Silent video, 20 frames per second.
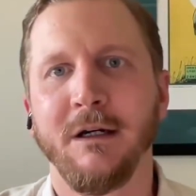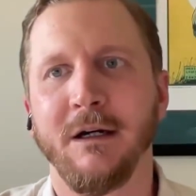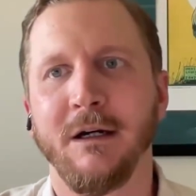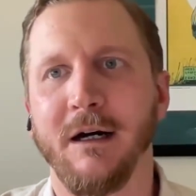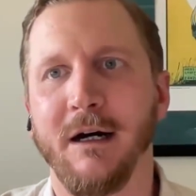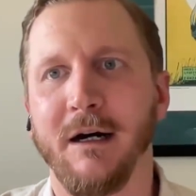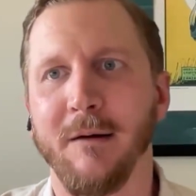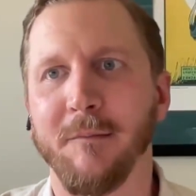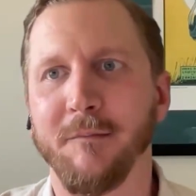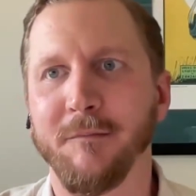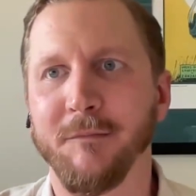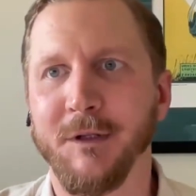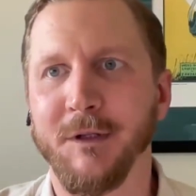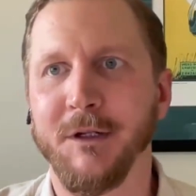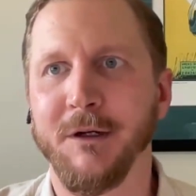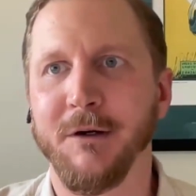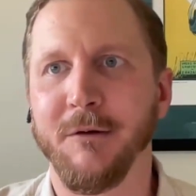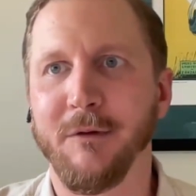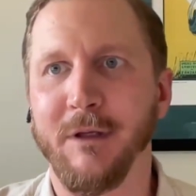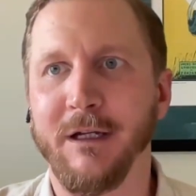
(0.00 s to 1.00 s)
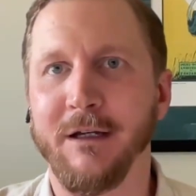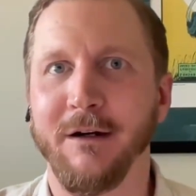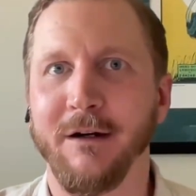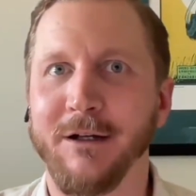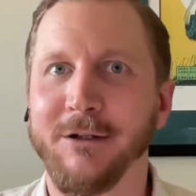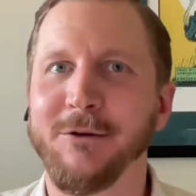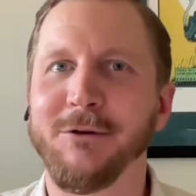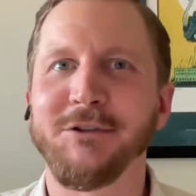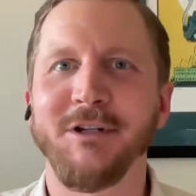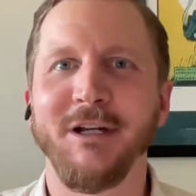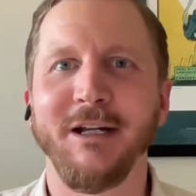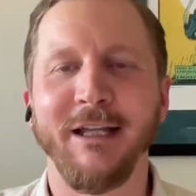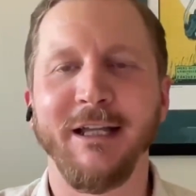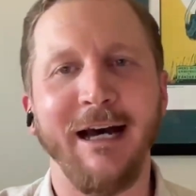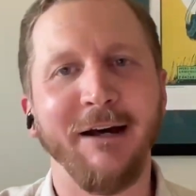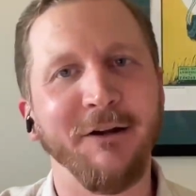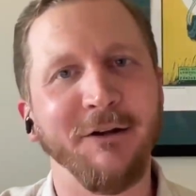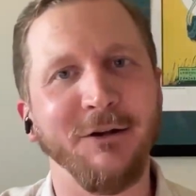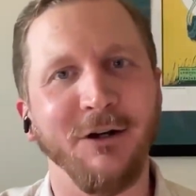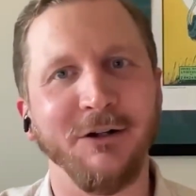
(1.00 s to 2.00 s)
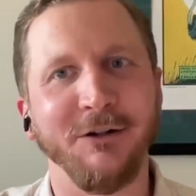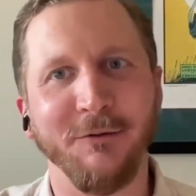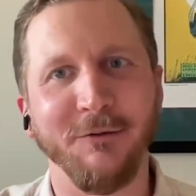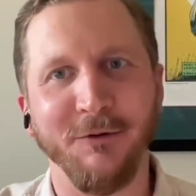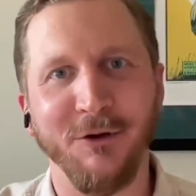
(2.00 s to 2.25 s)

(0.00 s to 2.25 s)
like understanding how to talk to